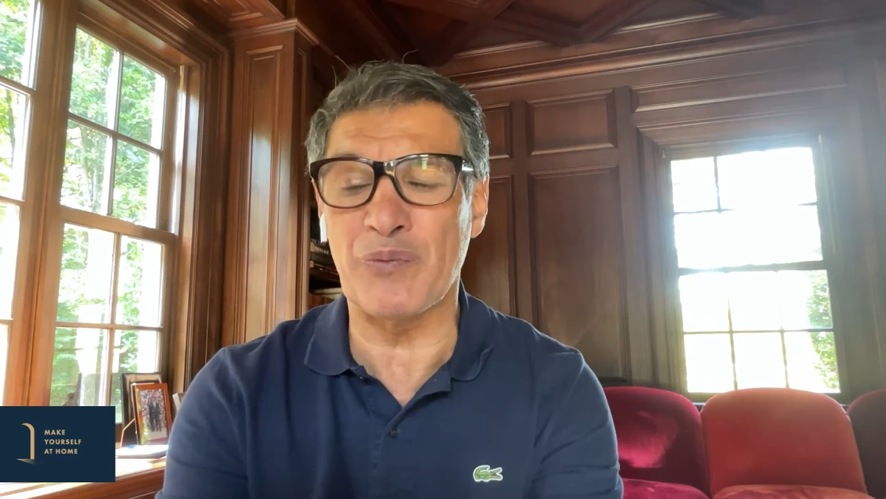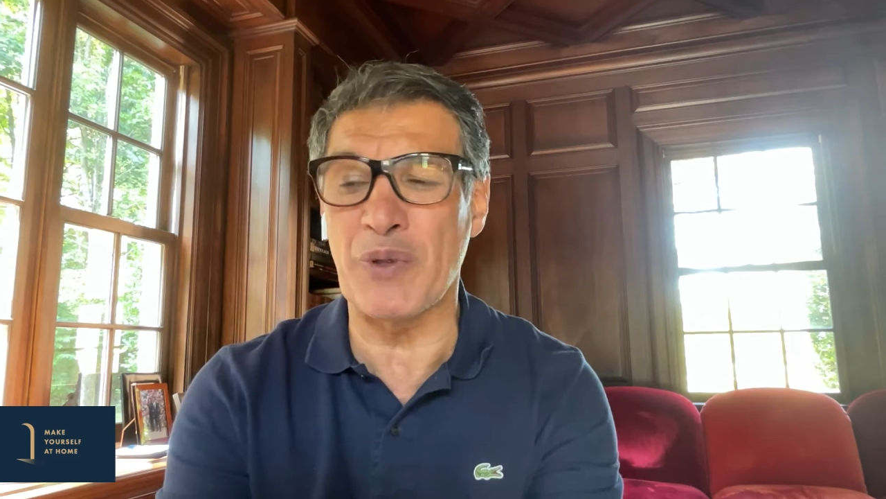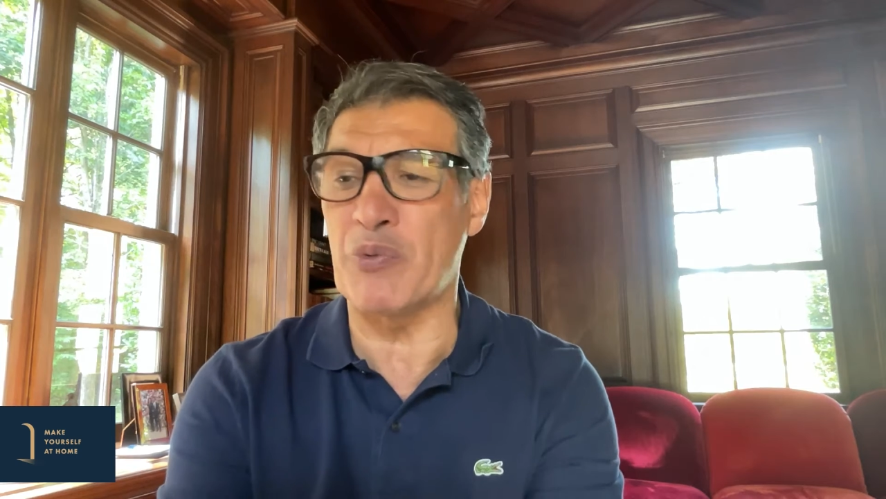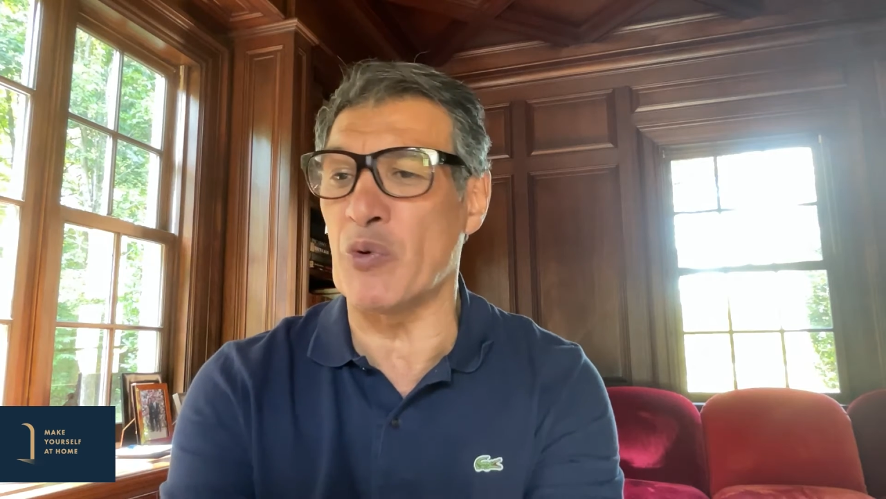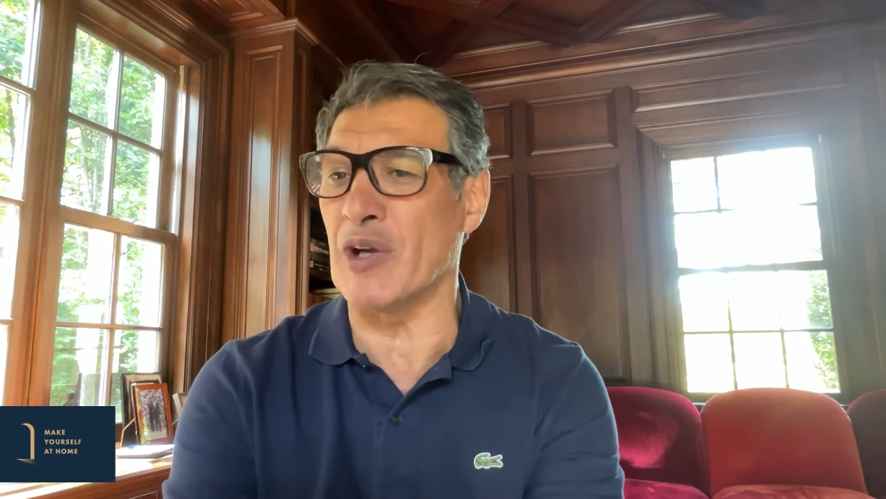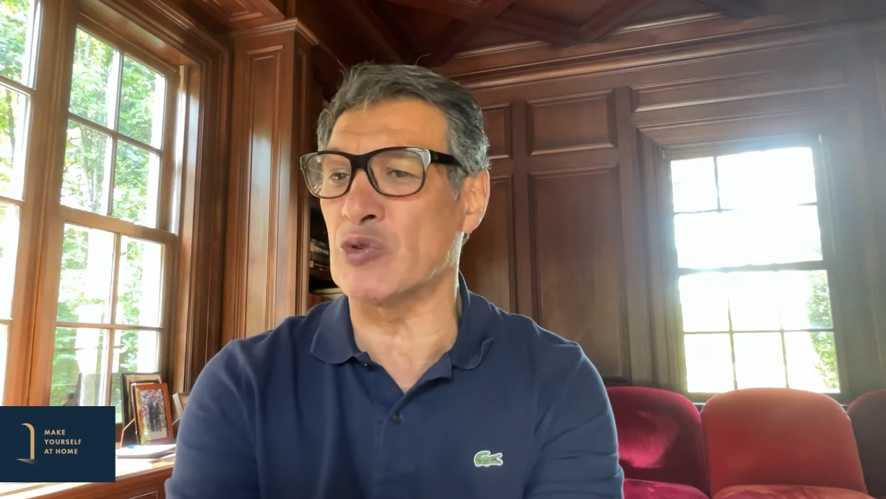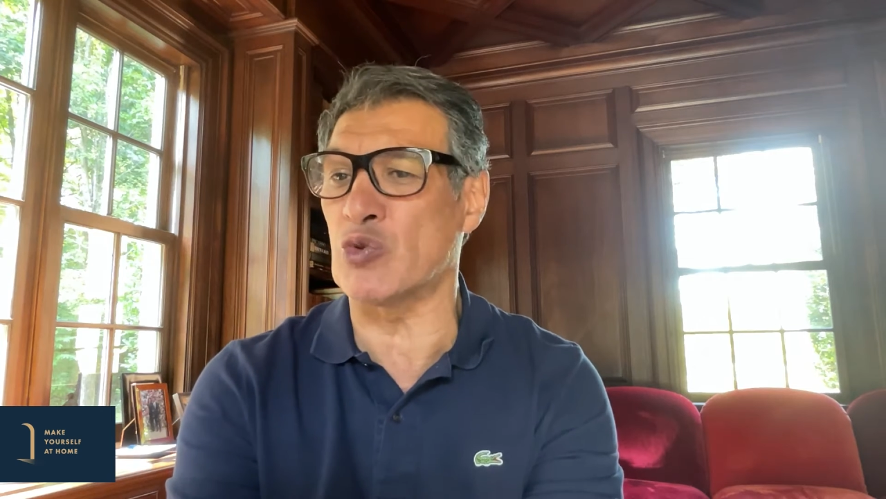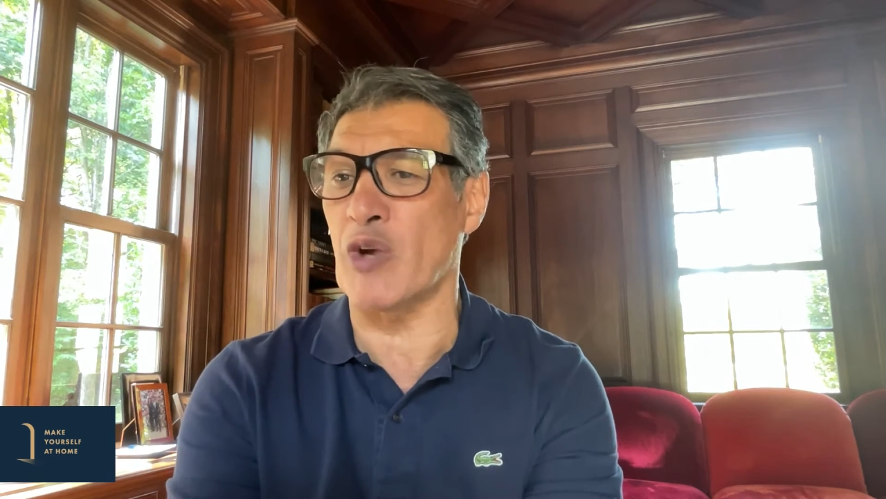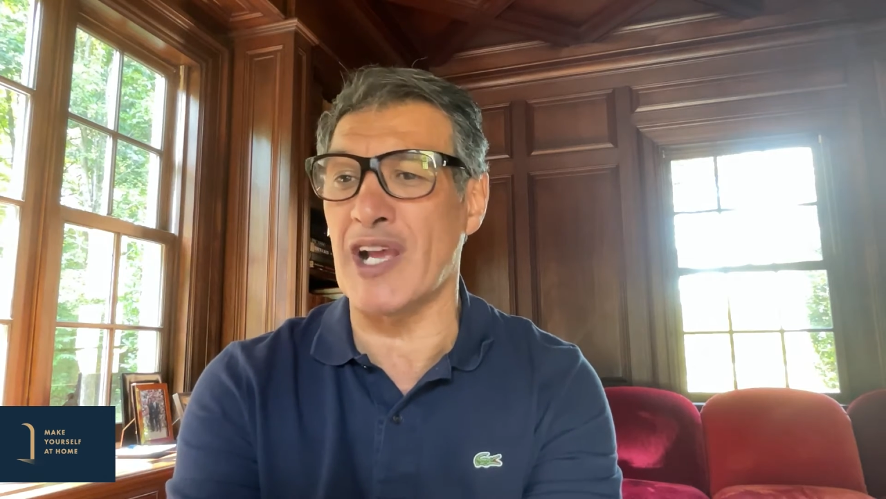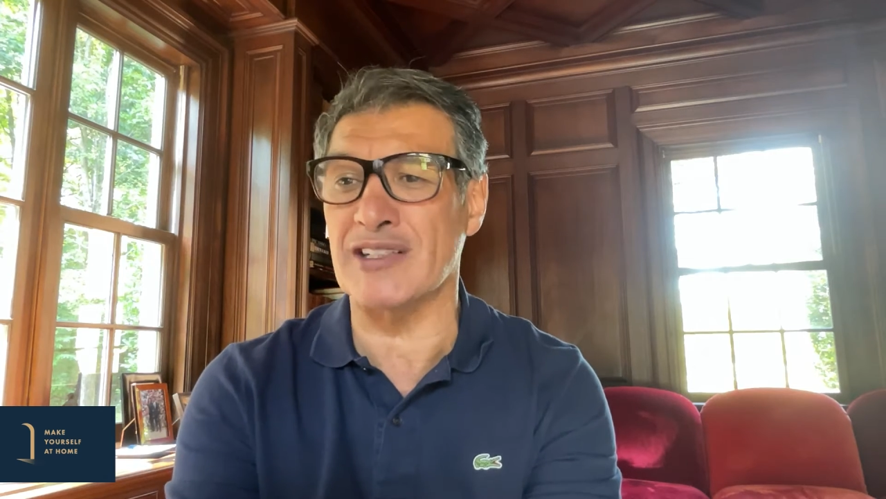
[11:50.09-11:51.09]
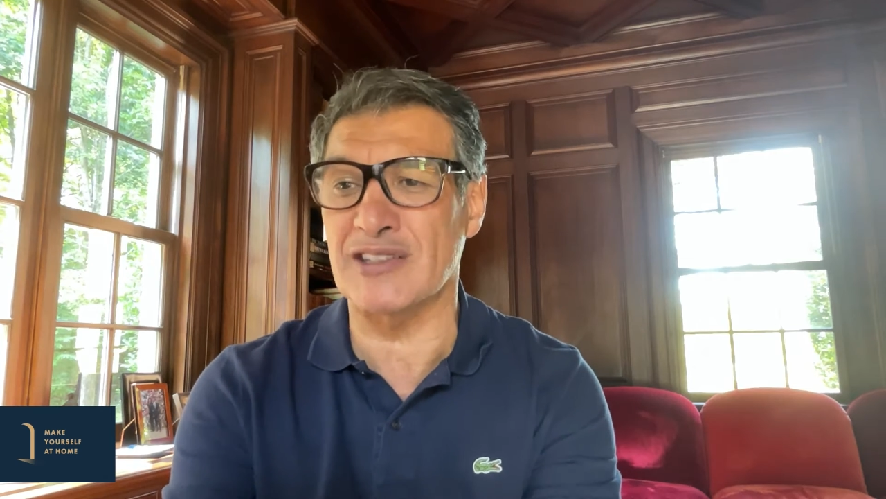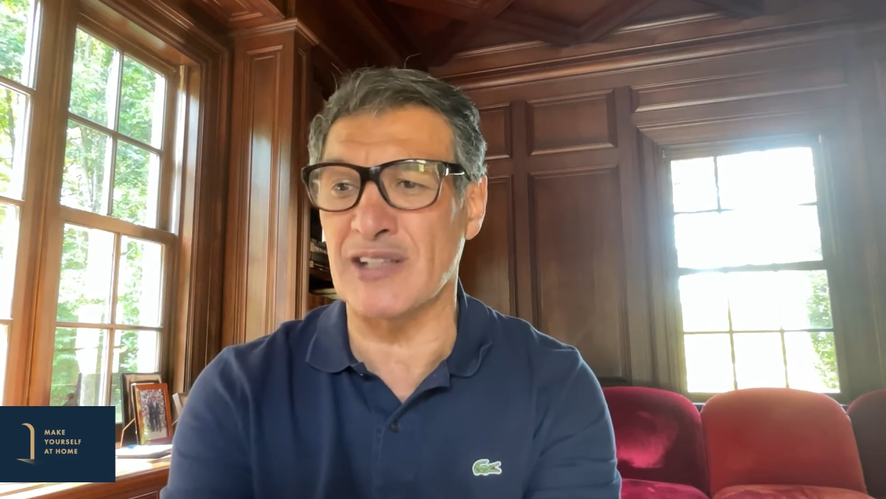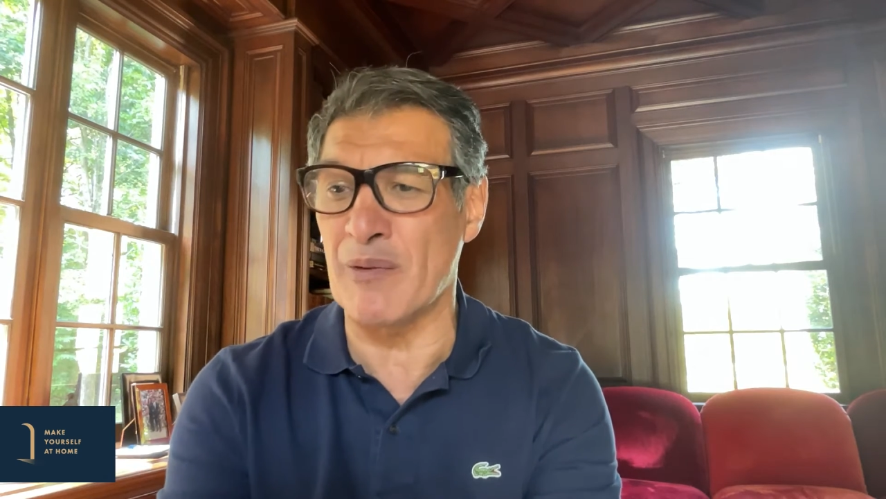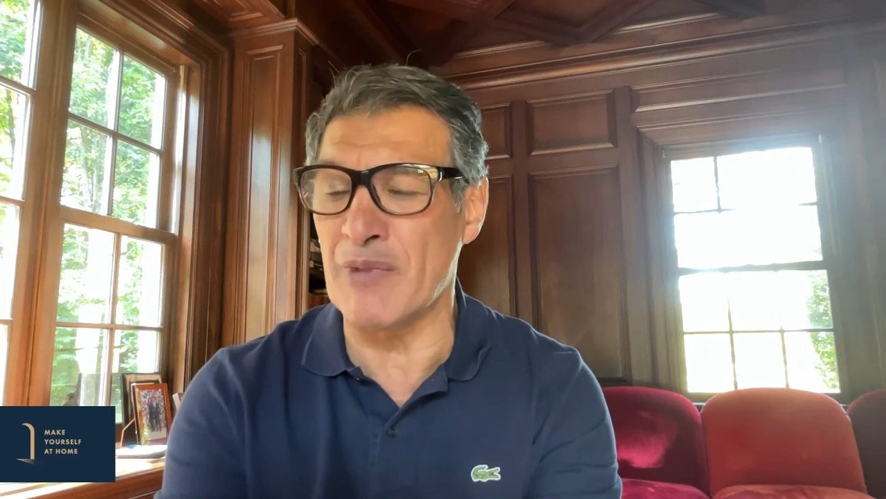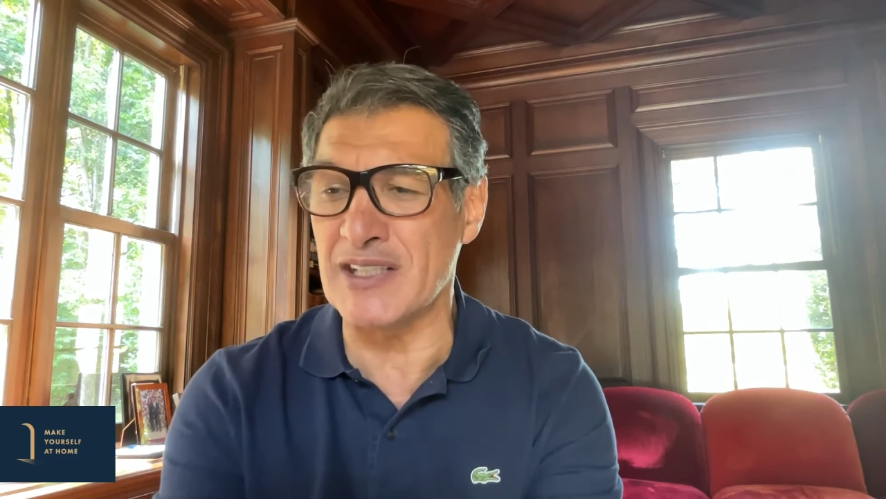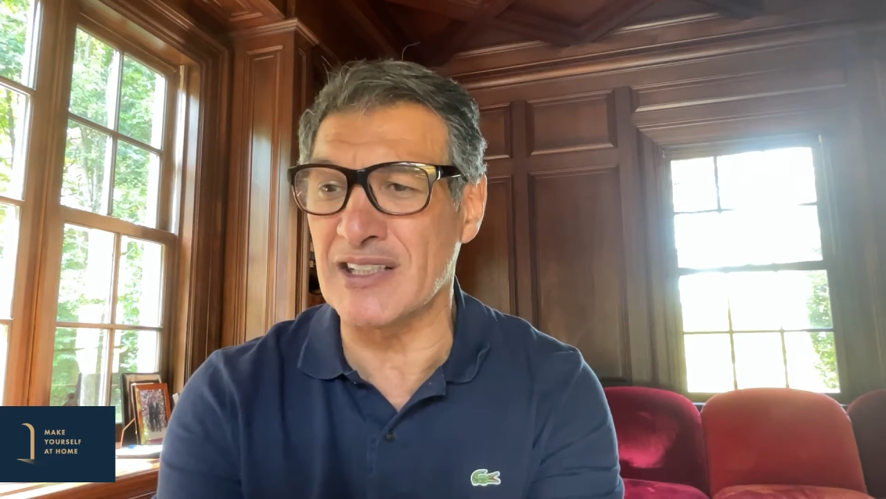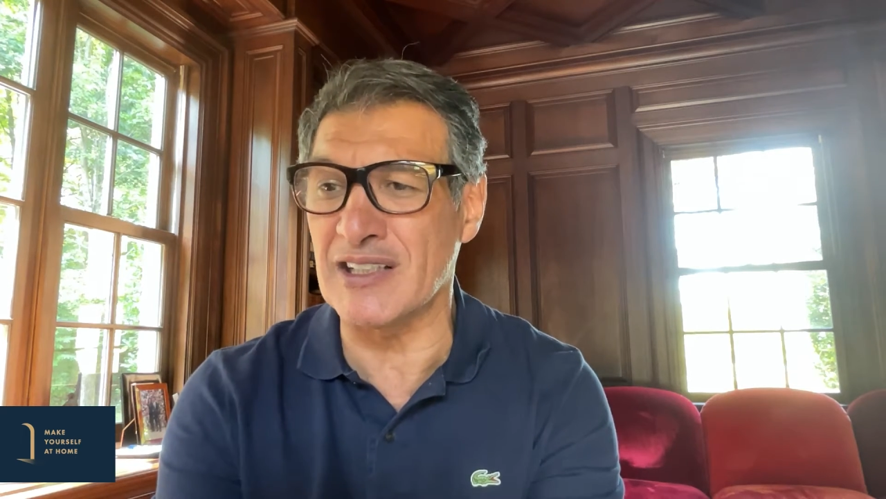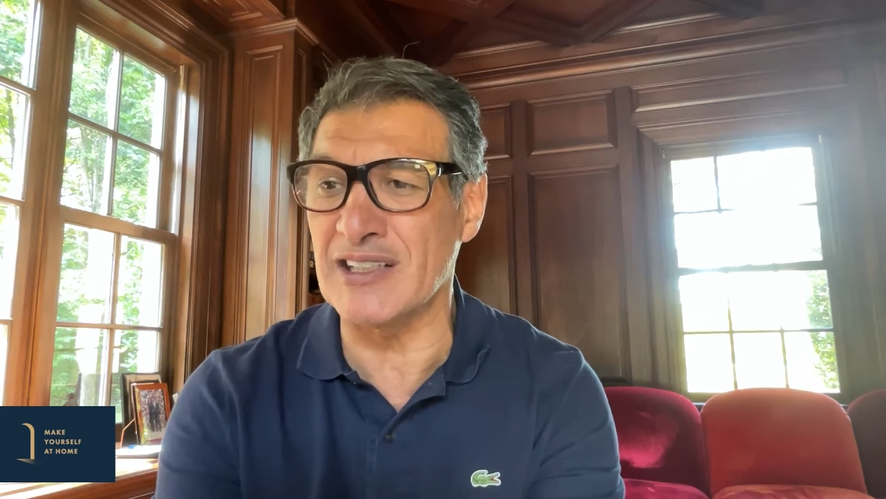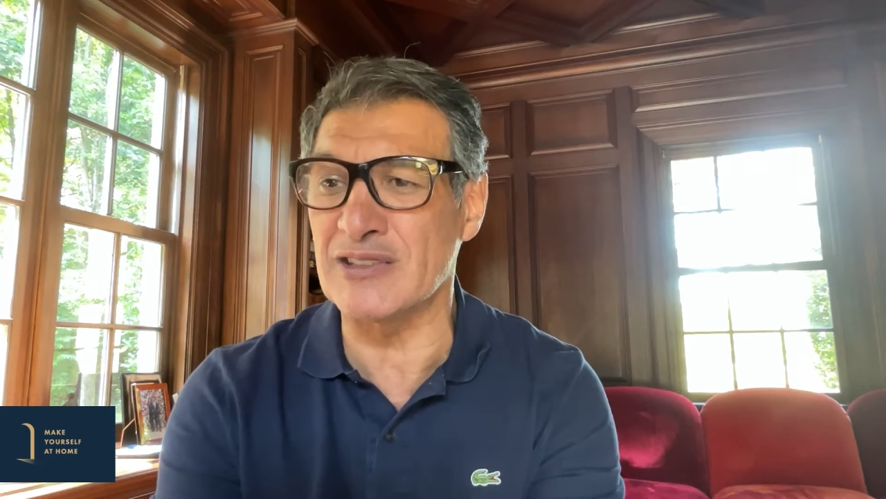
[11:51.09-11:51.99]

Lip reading: People were dressed amazingly,